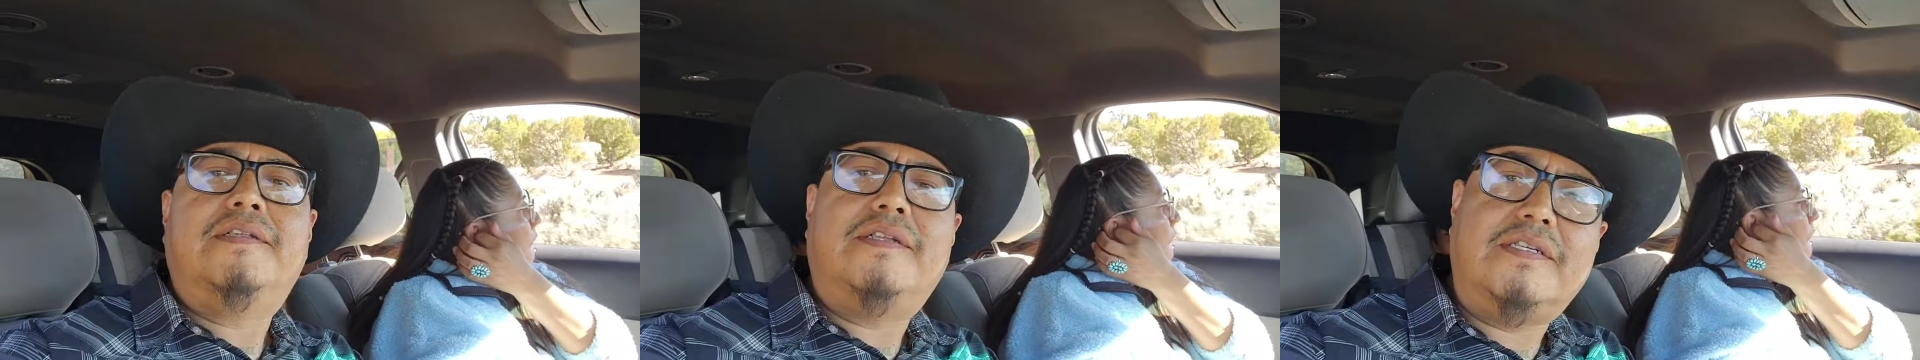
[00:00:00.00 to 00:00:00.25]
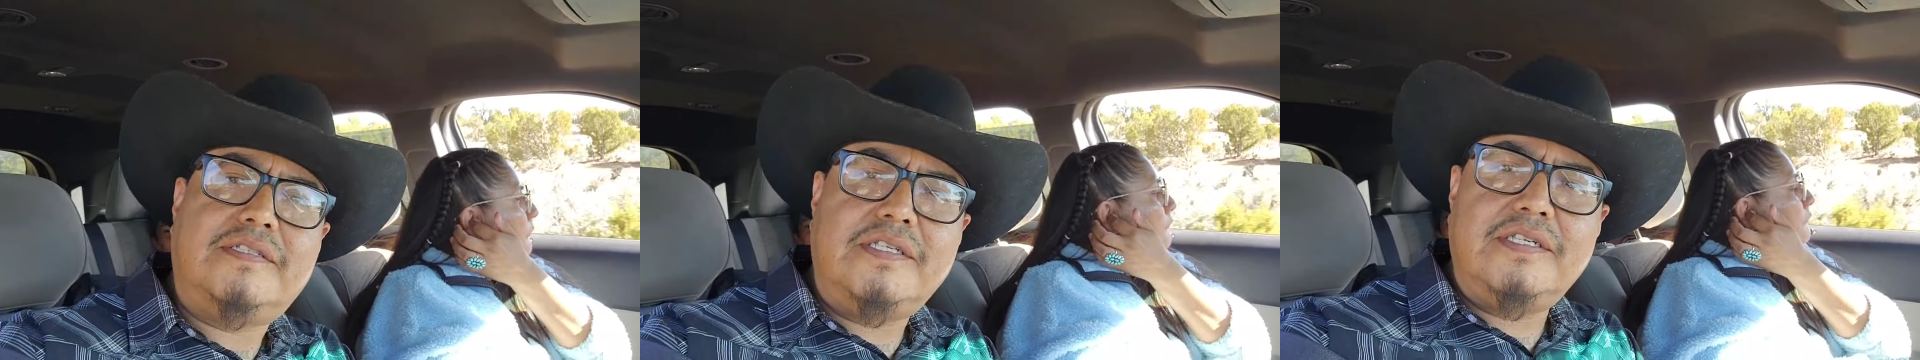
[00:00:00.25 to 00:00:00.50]

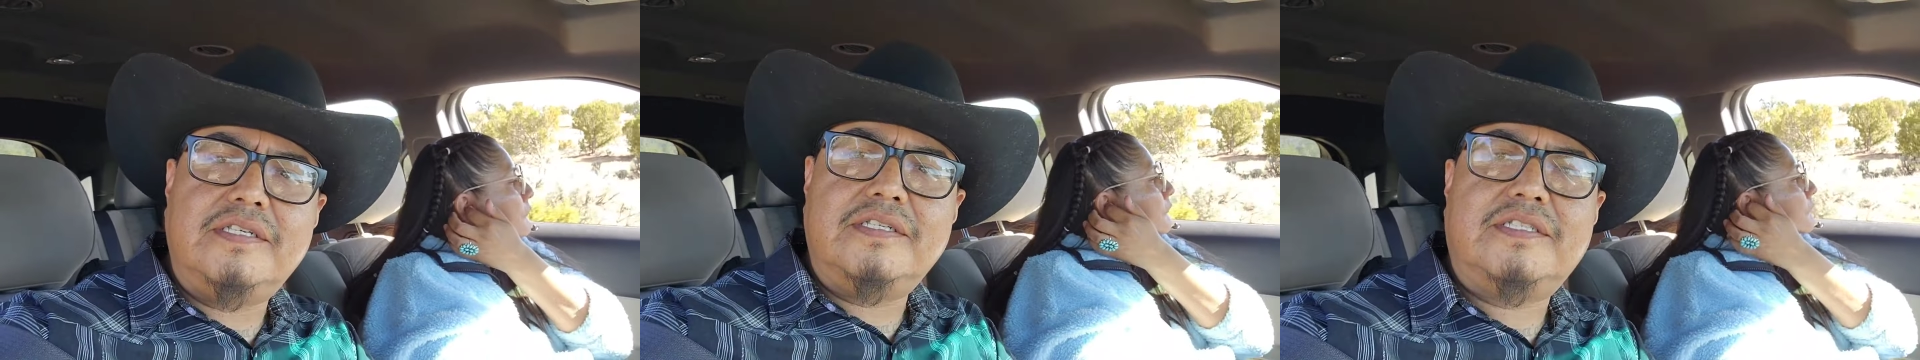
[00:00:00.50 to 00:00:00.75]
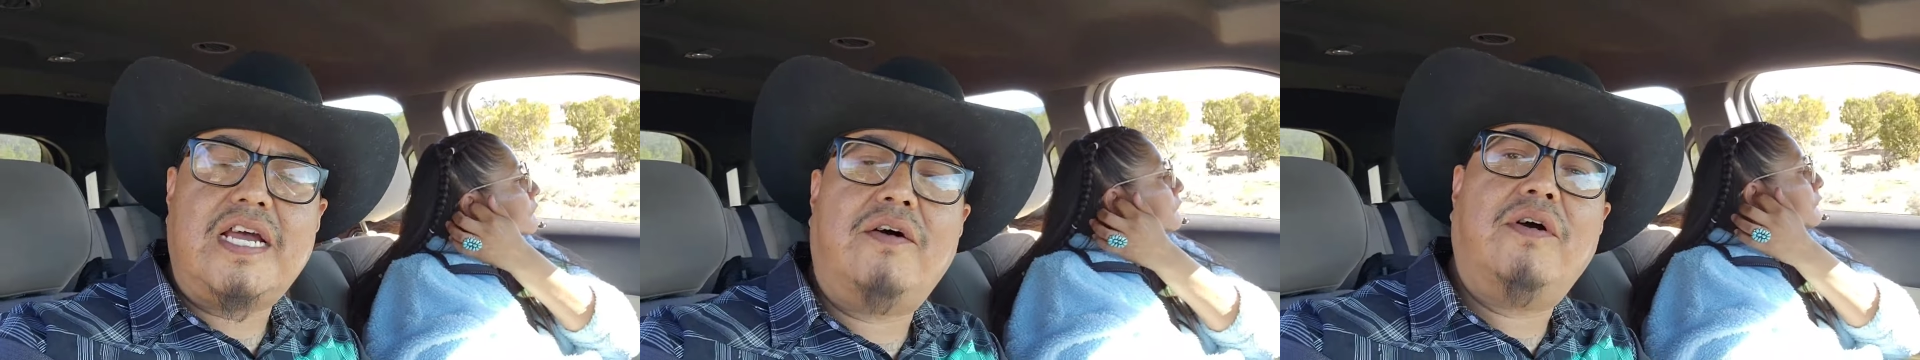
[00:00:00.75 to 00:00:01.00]
This
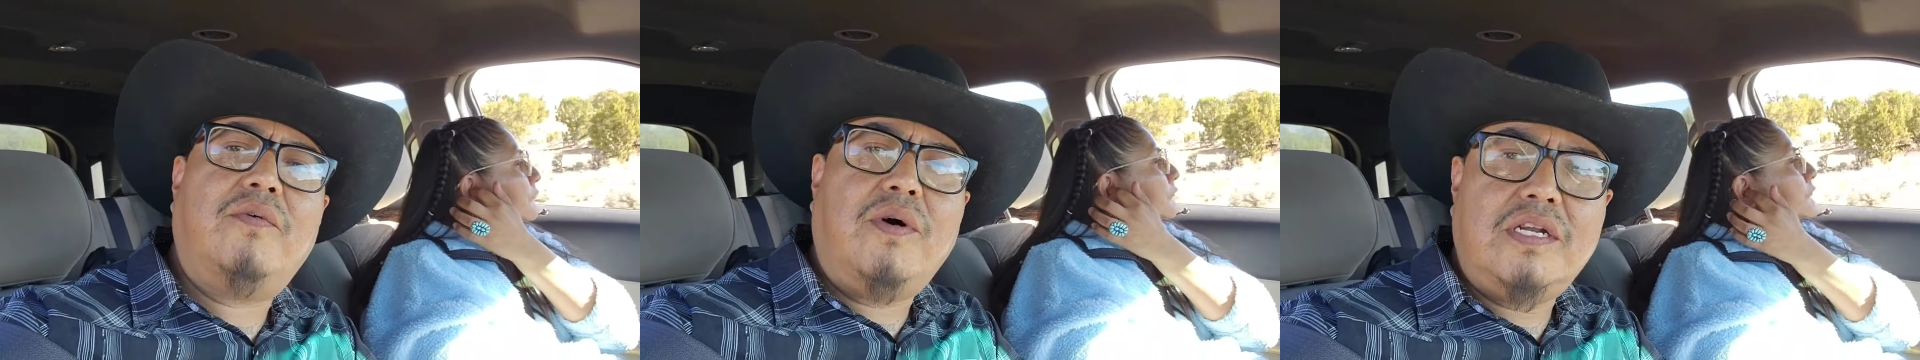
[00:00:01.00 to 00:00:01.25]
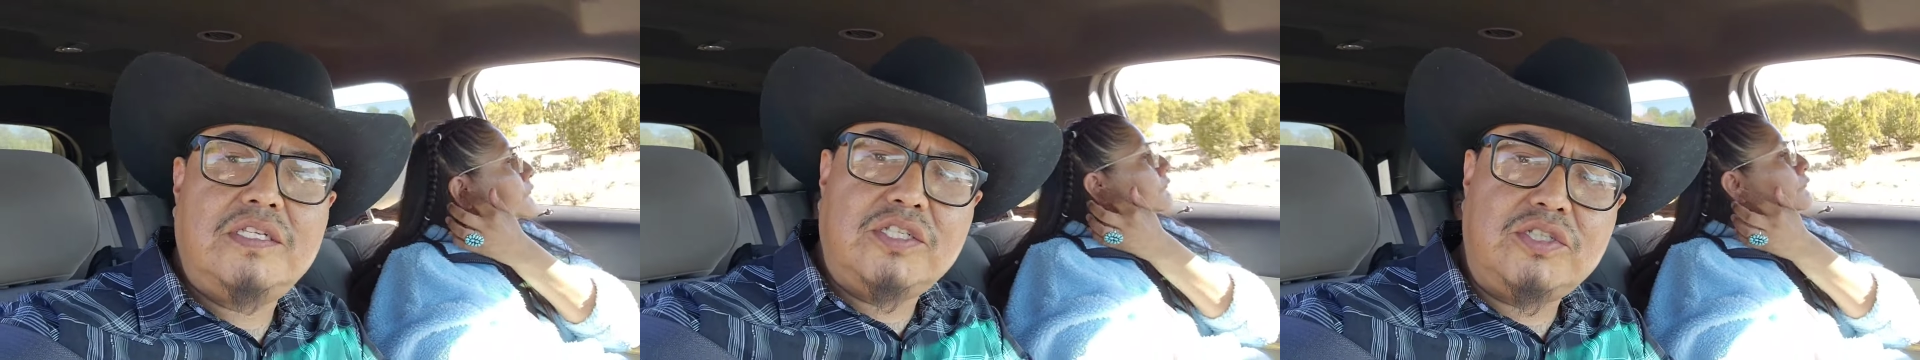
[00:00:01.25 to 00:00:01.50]
is how I
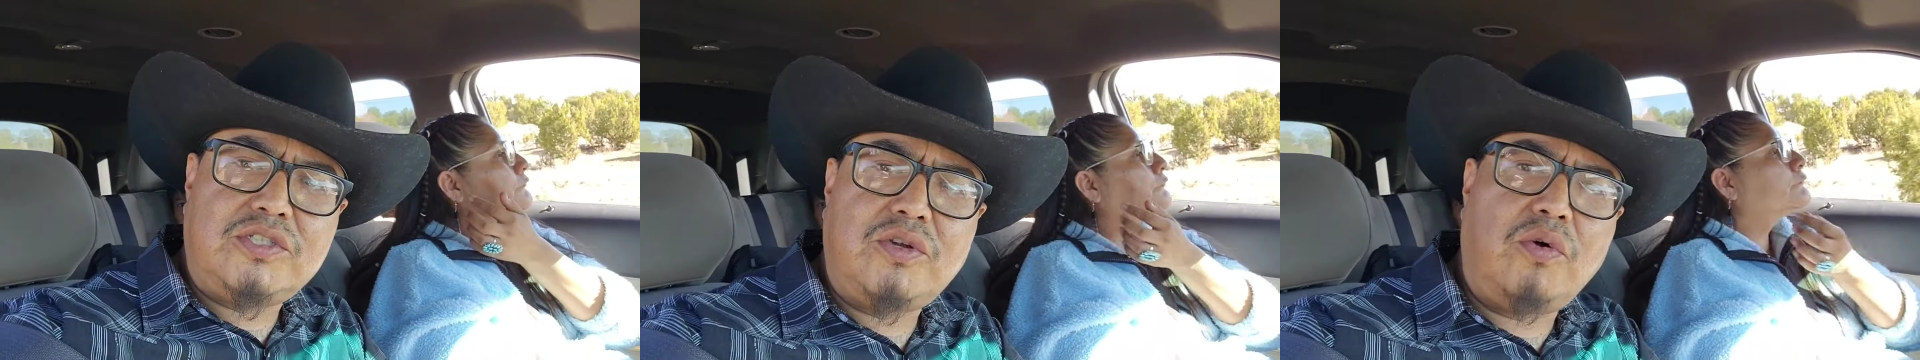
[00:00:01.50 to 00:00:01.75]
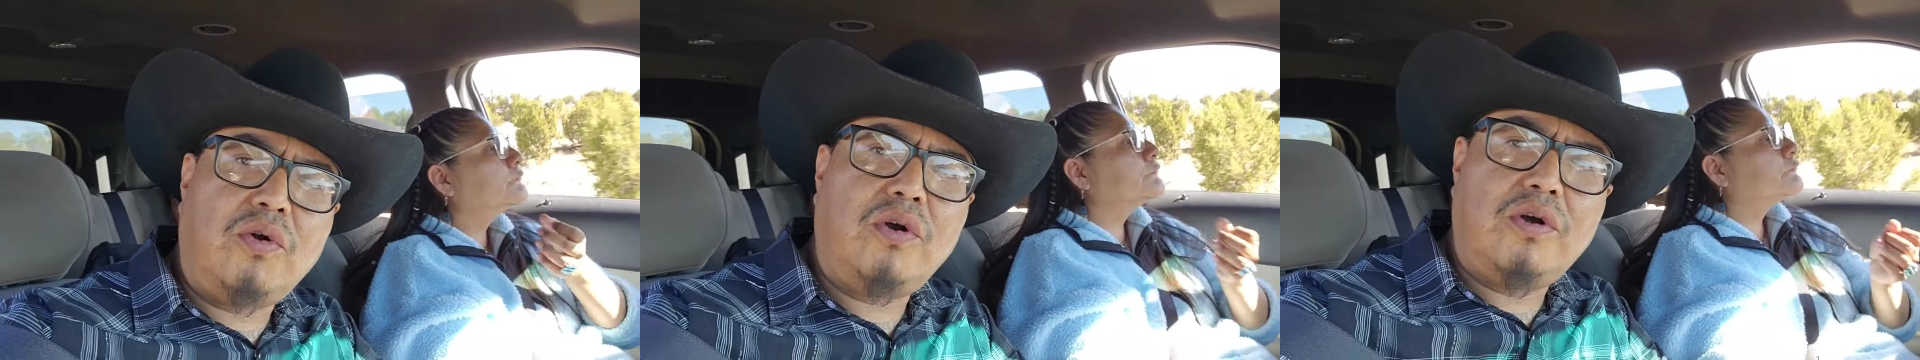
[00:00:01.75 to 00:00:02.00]
wanted to
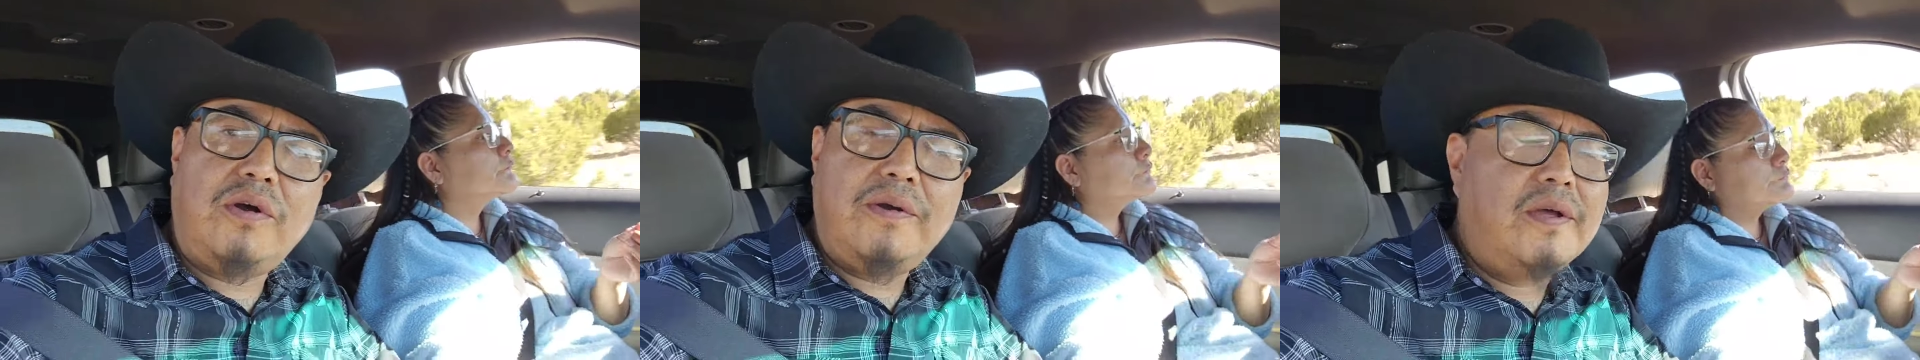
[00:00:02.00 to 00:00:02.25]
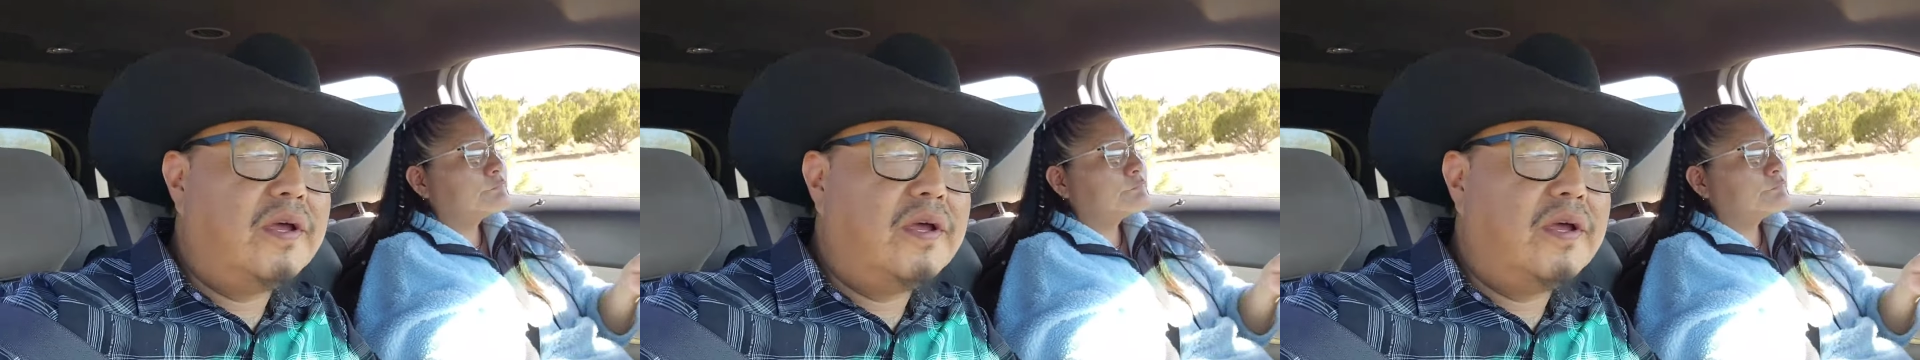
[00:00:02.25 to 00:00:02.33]
store